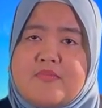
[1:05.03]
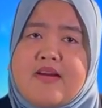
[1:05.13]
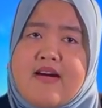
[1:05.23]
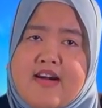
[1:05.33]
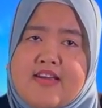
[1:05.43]
to be
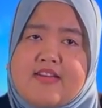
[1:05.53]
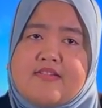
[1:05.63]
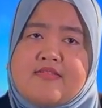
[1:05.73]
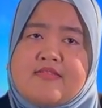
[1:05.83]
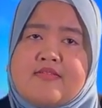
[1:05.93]
hired
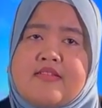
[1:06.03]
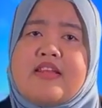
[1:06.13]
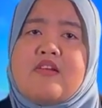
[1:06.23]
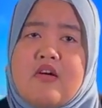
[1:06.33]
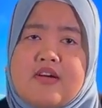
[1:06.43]

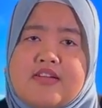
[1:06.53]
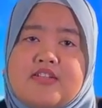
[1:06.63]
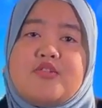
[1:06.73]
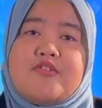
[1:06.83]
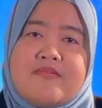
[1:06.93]
in order
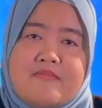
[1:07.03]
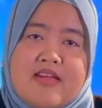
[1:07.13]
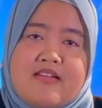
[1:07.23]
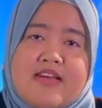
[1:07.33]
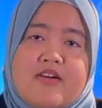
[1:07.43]
to
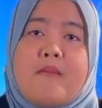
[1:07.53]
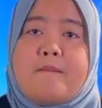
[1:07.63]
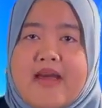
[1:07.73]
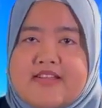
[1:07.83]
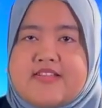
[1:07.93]
remain their
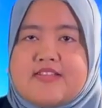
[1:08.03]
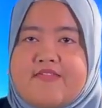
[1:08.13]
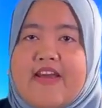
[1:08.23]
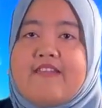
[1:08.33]
competitive